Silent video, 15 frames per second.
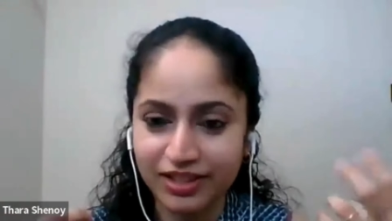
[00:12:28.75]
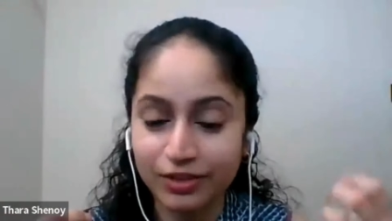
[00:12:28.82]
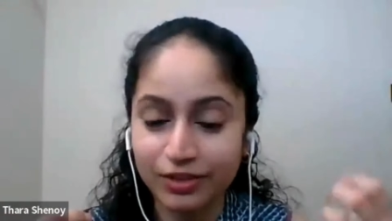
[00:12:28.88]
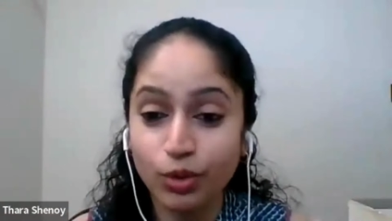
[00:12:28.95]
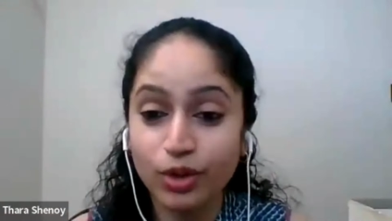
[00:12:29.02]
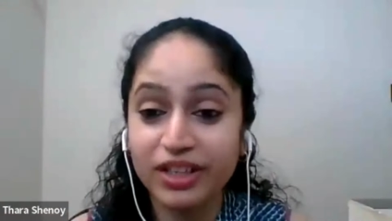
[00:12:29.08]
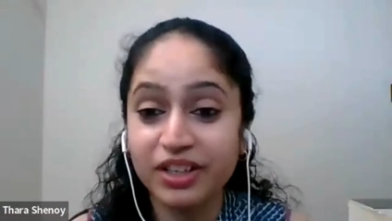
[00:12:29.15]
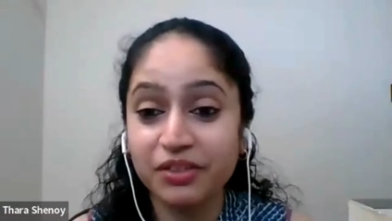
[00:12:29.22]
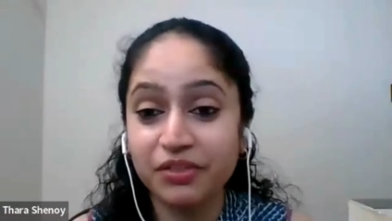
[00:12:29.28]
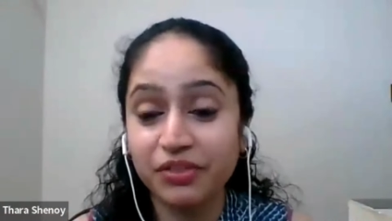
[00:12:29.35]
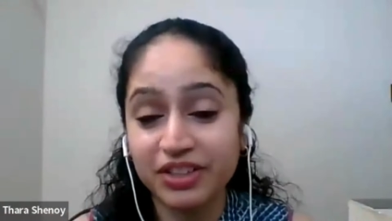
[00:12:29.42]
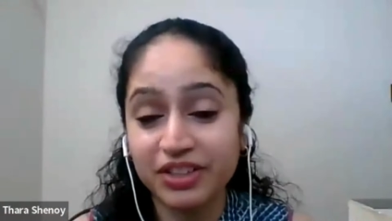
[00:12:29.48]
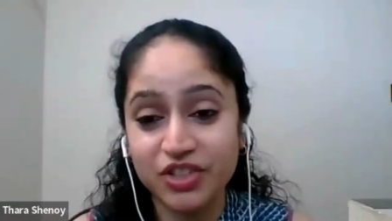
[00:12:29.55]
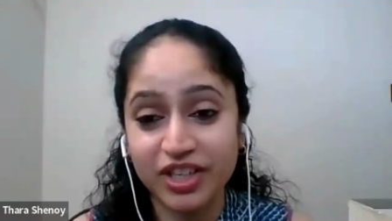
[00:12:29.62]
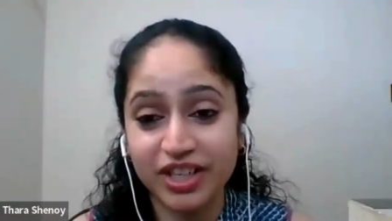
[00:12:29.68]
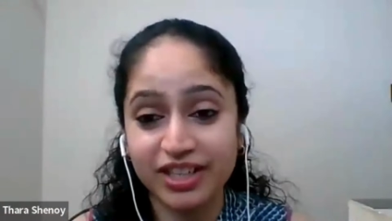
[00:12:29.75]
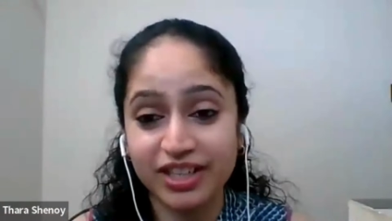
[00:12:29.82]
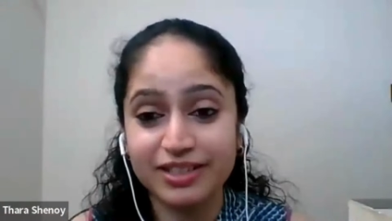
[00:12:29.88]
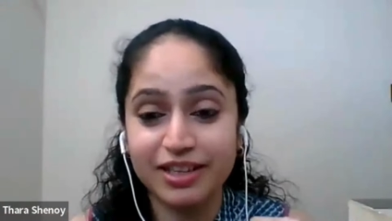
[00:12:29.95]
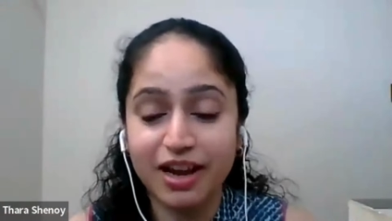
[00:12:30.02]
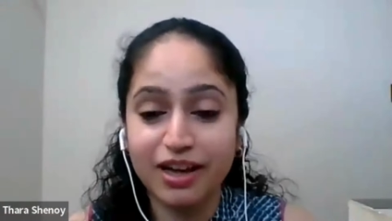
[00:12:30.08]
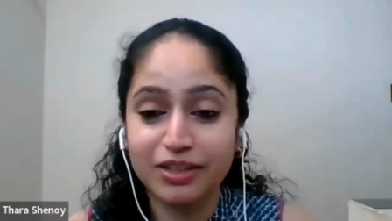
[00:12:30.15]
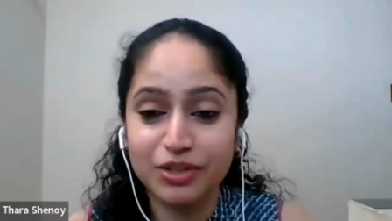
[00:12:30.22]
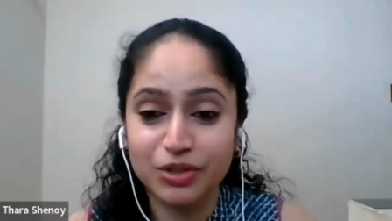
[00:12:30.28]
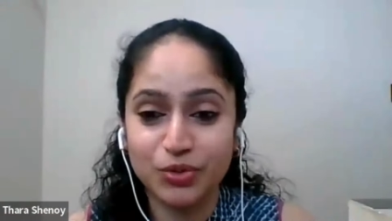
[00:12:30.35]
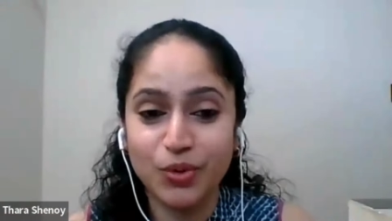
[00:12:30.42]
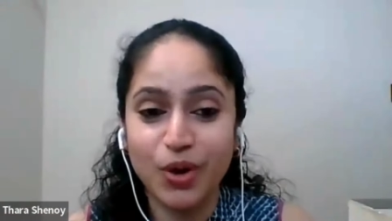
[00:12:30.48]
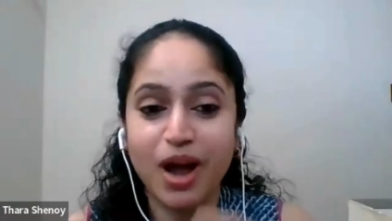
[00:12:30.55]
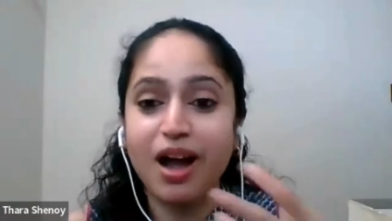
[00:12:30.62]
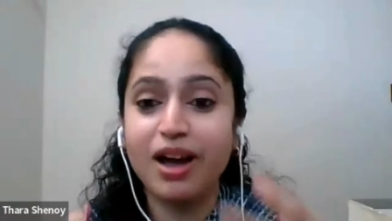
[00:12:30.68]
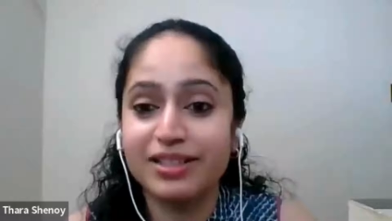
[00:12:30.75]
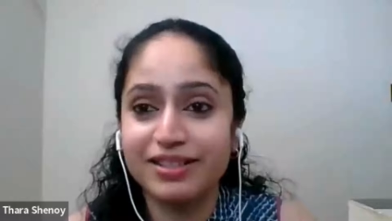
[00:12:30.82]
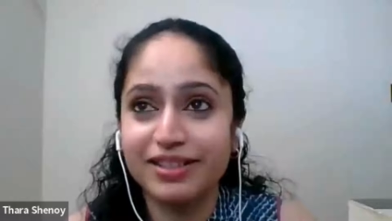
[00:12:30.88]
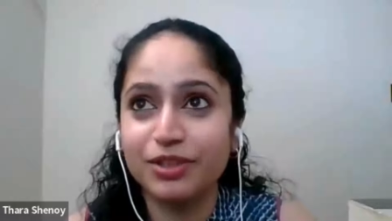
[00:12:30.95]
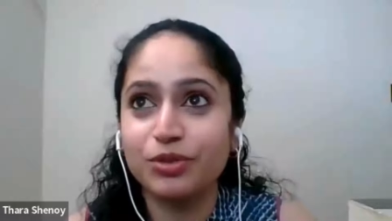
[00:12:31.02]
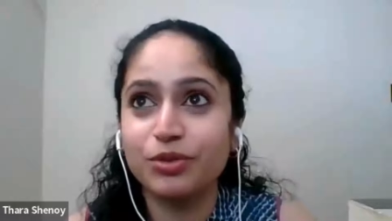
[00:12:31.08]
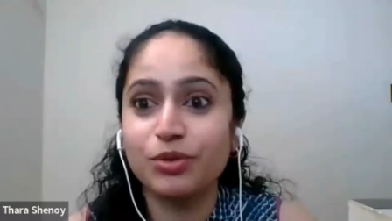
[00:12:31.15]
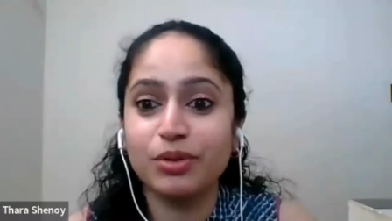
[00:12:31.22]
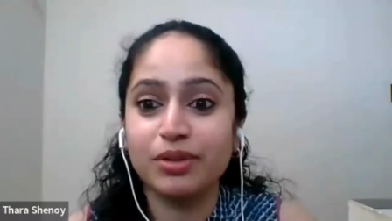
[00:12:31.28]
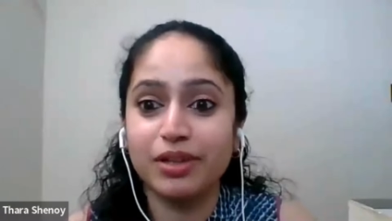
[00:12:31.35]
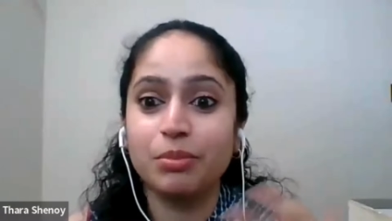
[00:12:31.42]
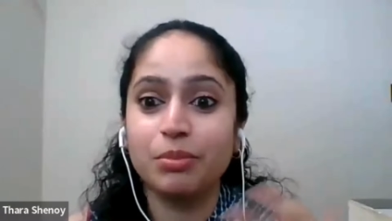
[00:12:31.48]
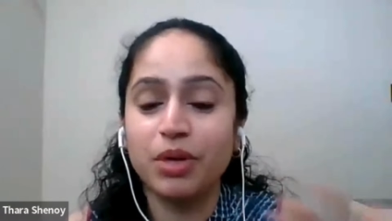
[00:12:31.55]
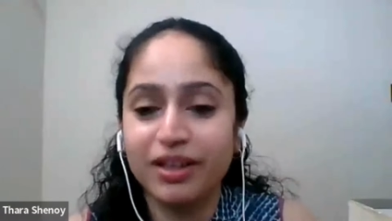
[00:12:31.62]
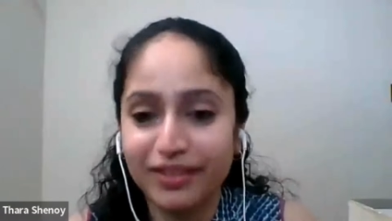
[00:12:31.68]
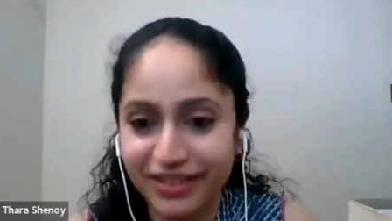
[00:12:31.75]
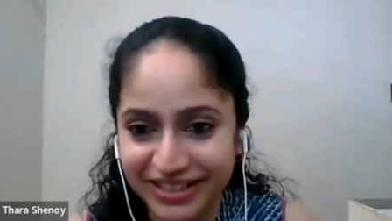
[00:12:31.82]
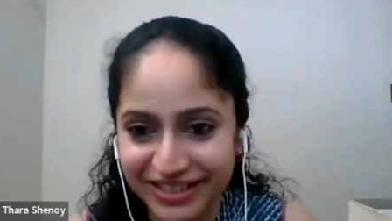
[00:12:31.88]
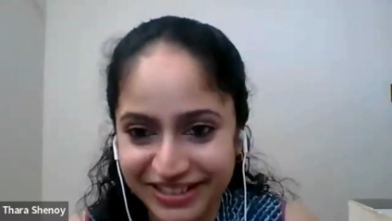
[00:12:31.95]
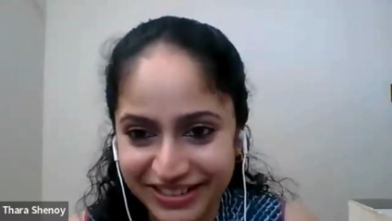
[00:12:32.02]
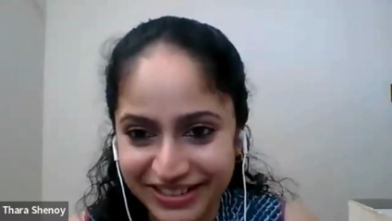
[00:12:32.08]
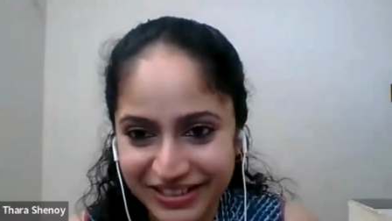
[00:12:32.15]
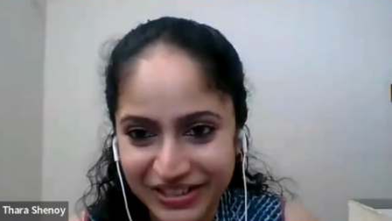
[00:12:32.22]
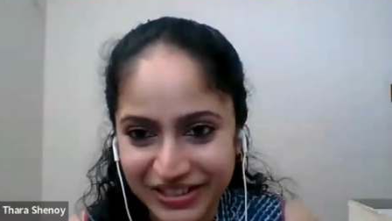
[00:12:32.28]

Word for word: They don't give a child chance to ask that, you know, I'm hungry.